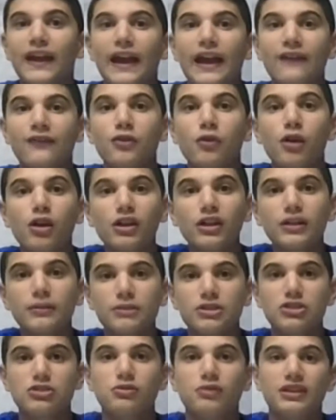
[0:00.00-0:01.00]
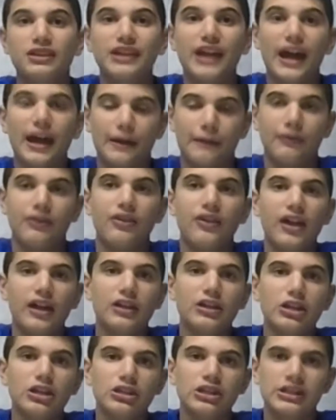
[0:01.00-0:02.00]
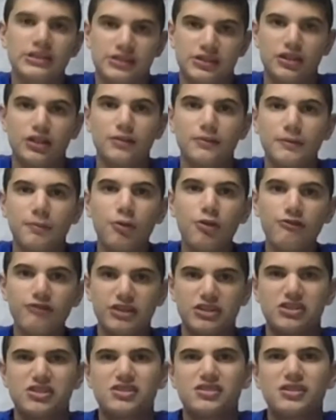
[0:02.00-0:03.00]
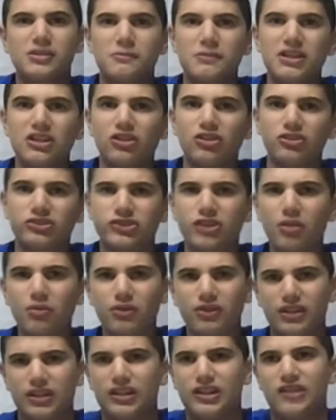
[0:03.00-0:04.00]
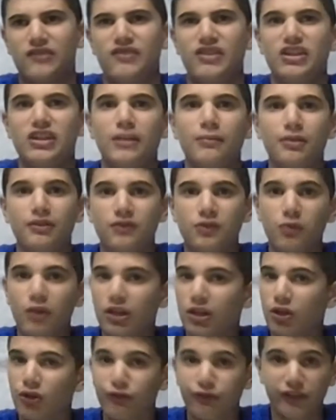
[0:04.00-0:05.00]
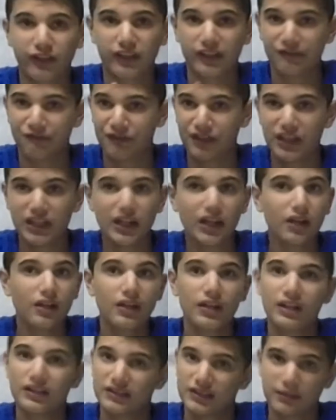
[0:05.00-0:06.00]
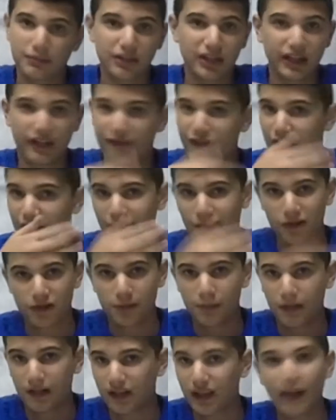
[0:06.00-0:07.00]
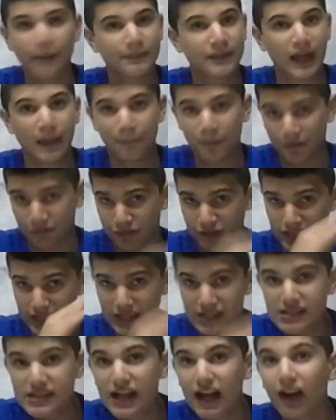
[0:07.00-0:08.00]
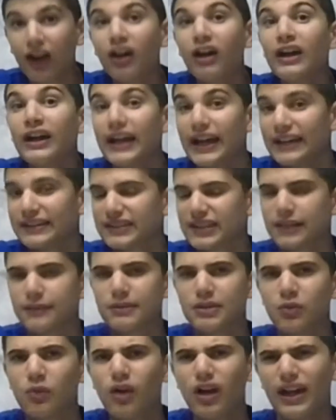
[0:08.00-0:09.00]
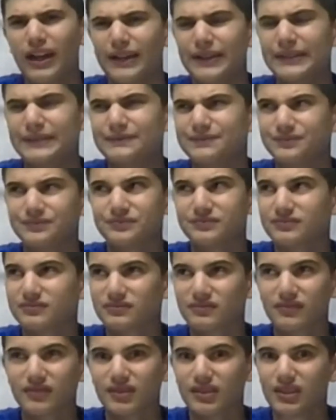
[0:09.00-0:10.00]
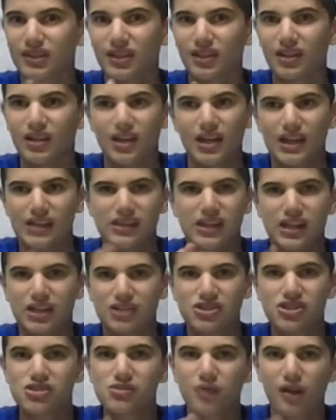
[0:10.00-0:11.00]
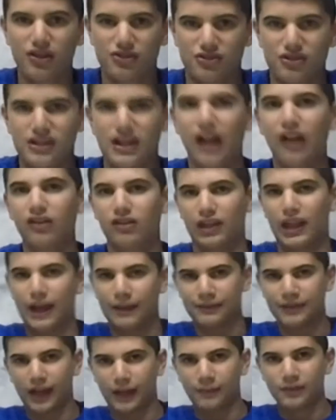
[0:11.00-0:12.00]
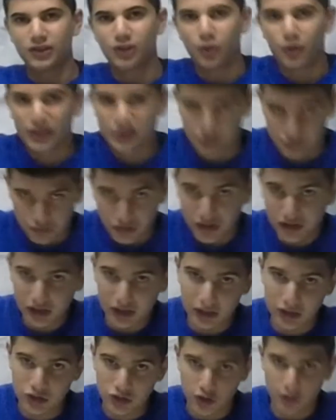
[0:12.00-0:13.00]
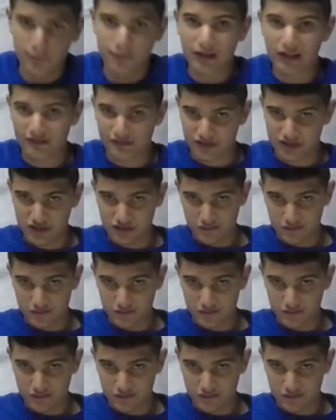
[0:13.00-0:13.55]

But if you are going to be doing that, then it's going to be perfect. It's just going to be a little slower than NVIDIA. But if you want to go for the NVIDIA, it's going to be like a $500 laptop. But for the Intel, it's going to be what? like a $200 laptop. So it's really